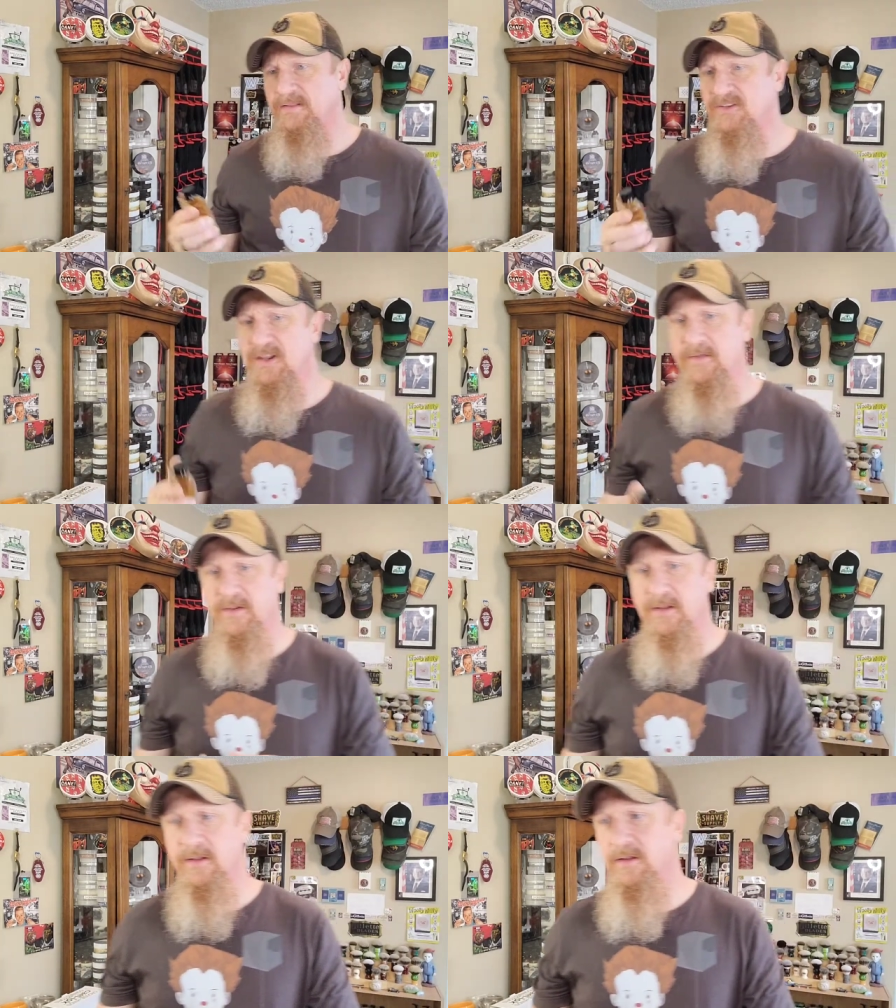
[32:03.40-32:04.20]
the
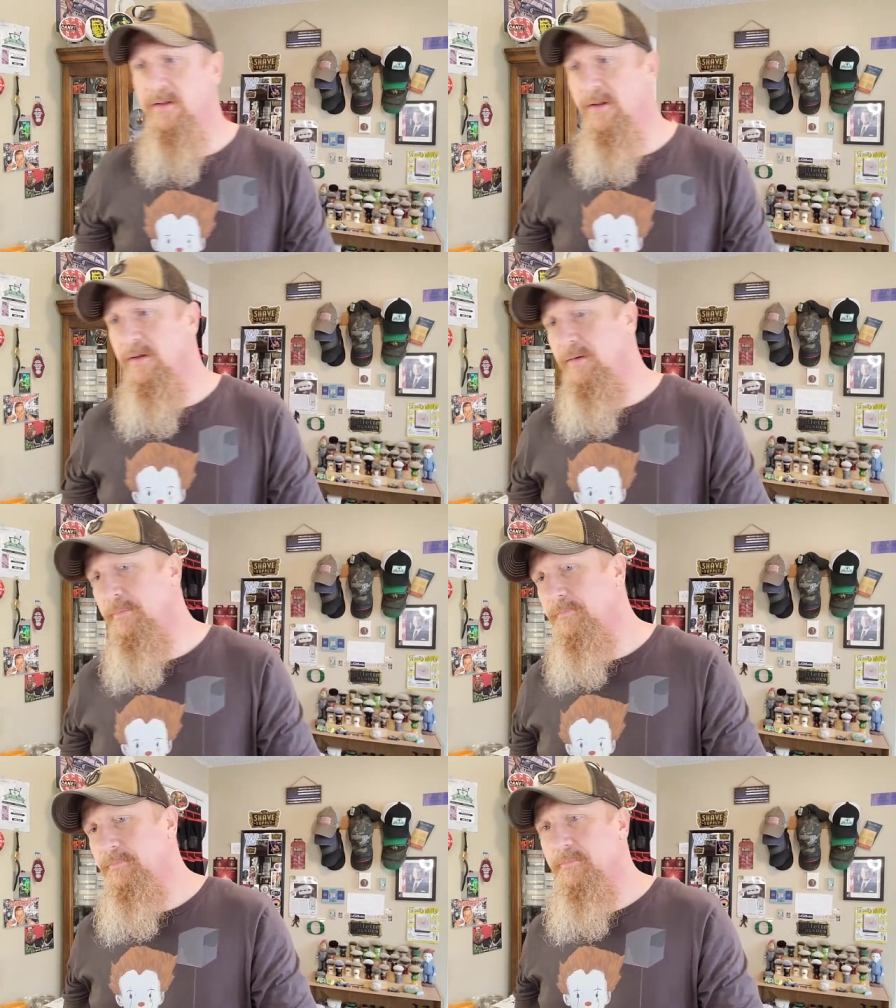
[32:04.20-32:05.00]
shaving.
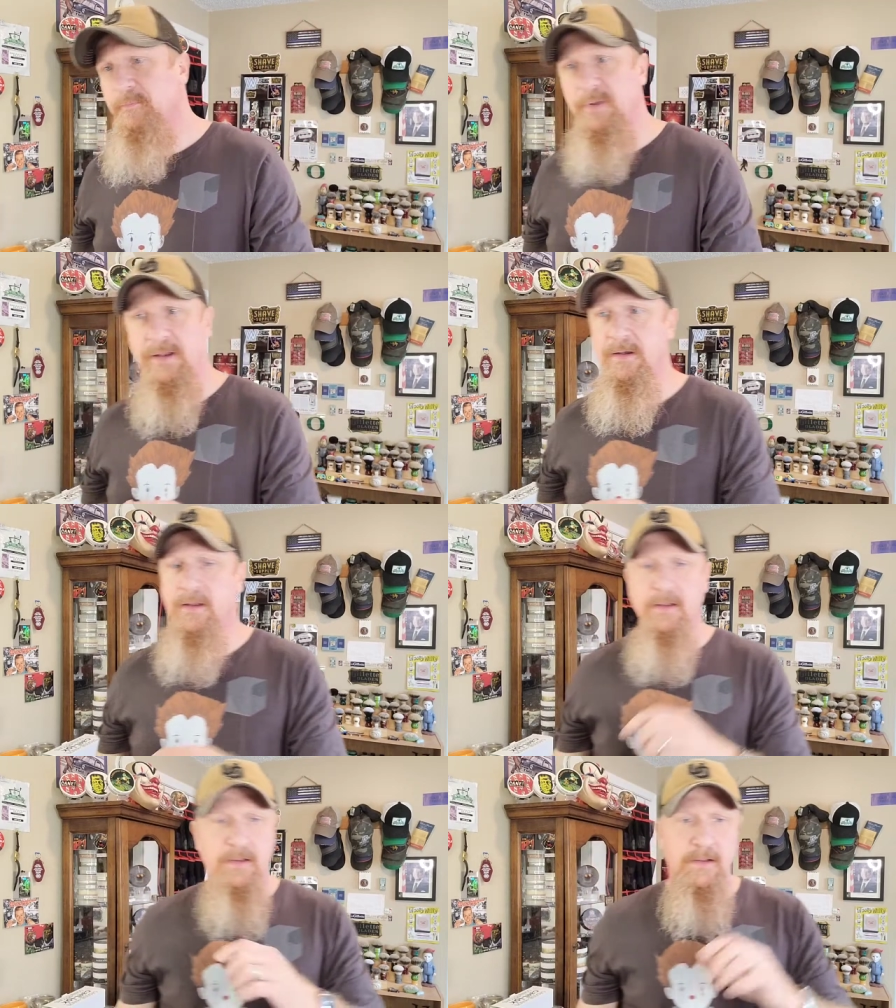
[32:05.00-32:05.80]
Um, but
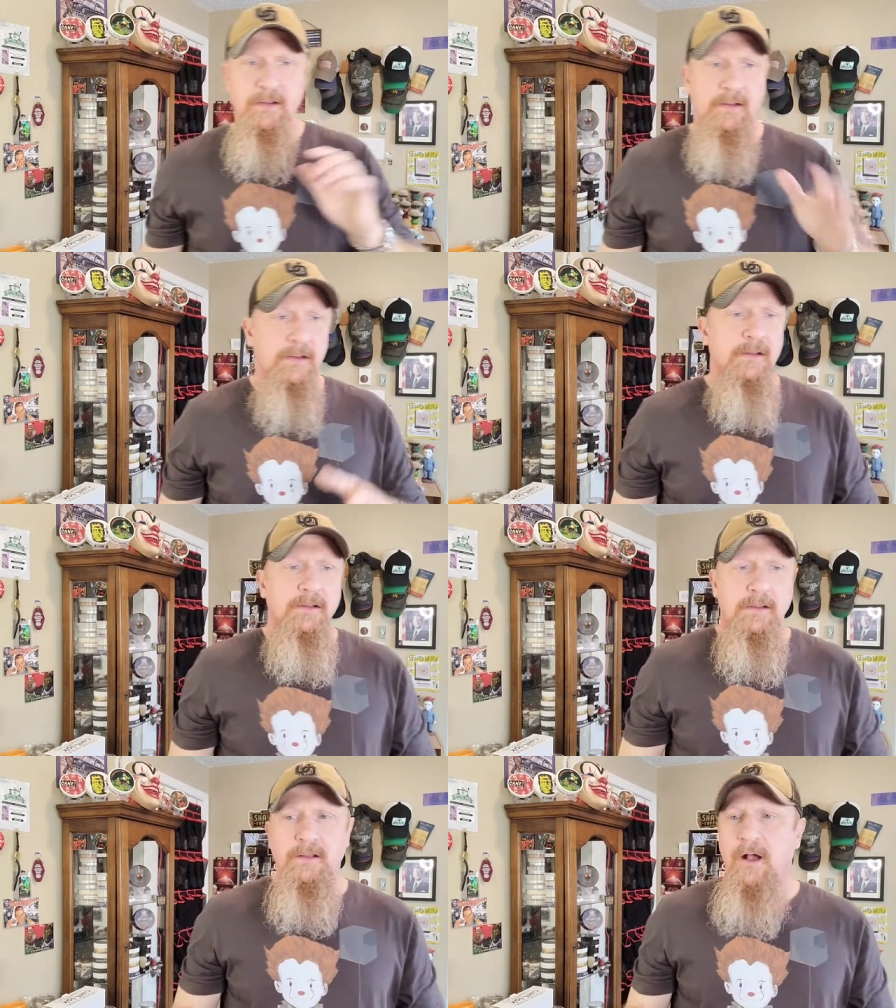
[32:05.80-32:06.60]

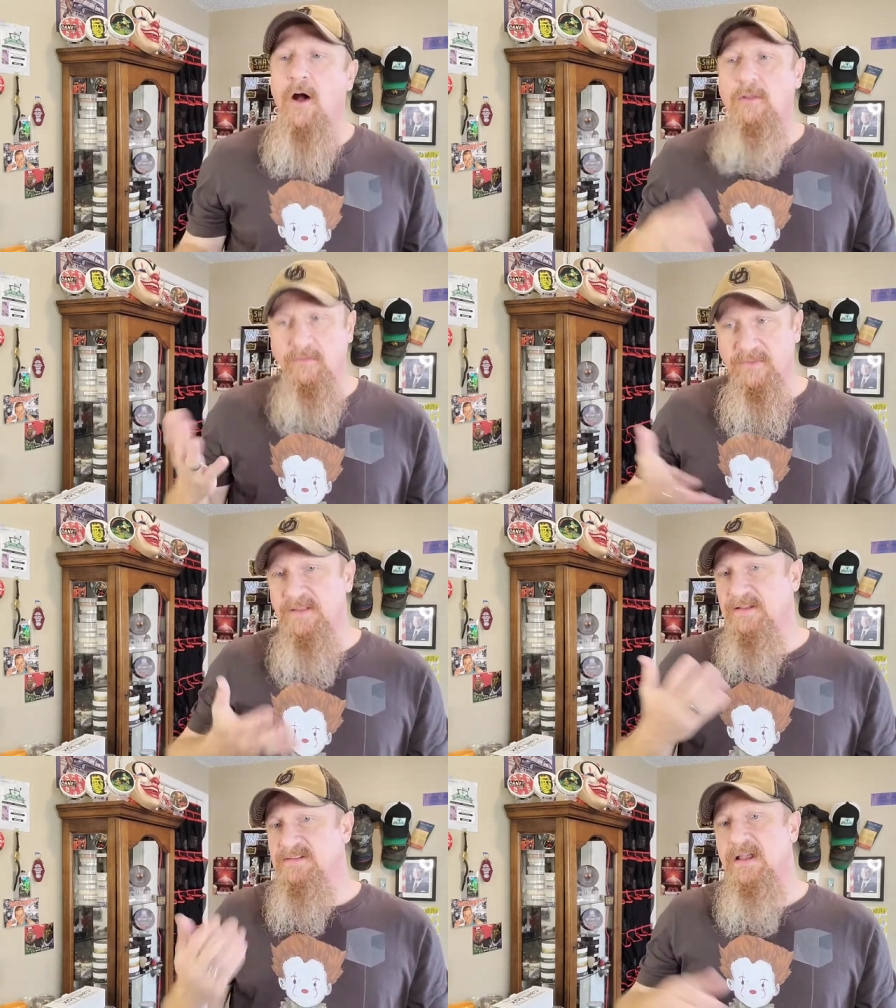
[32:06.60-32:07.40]
all of
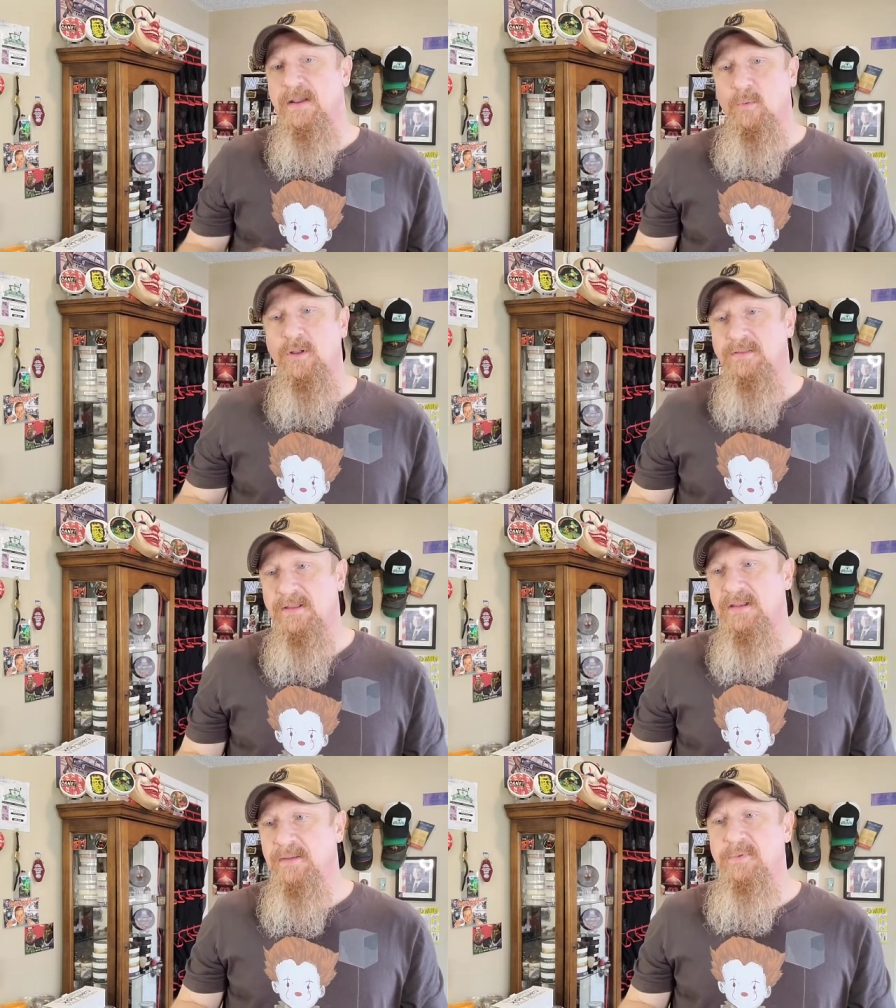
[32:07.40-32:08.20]
these, I want the
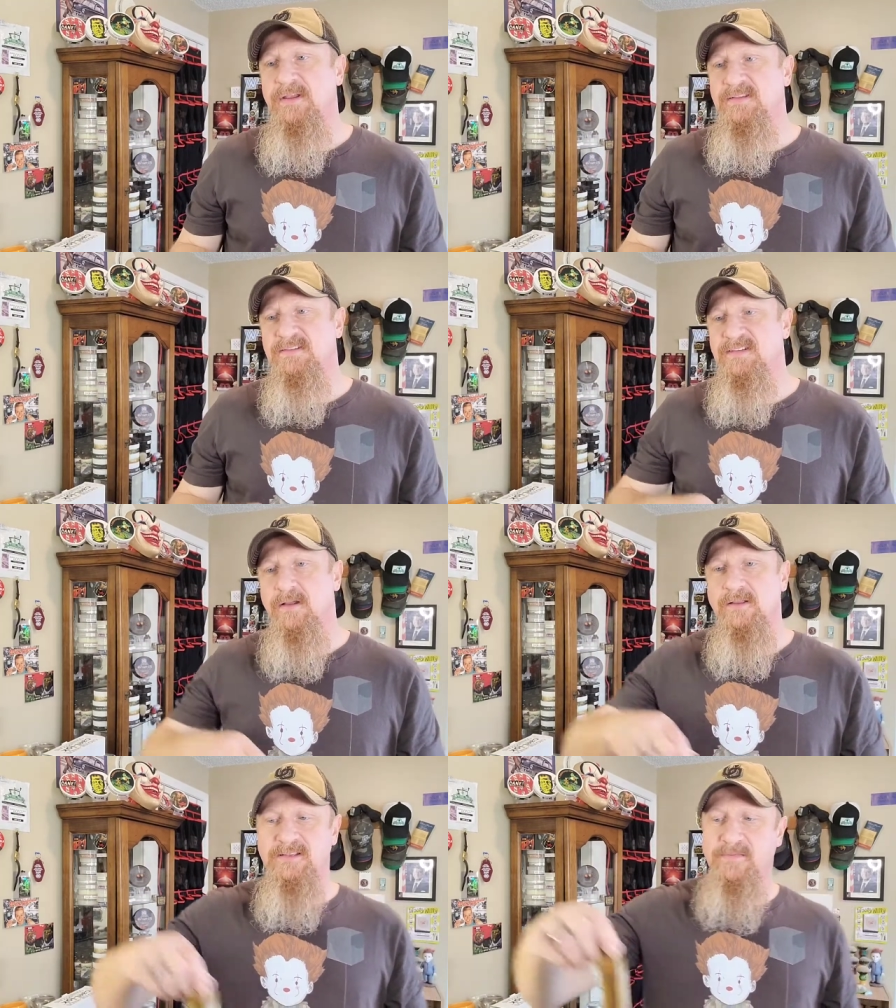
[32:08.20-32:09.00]
EDPs and
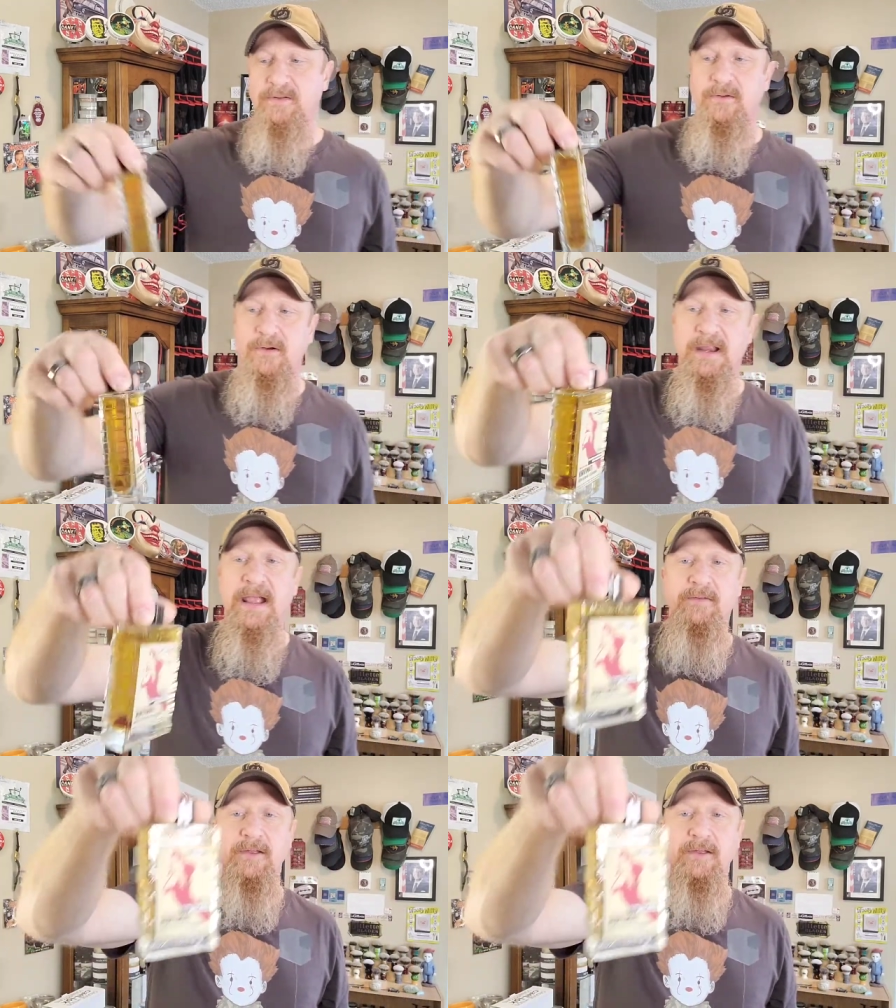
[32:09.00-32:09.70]
solids if I don't already have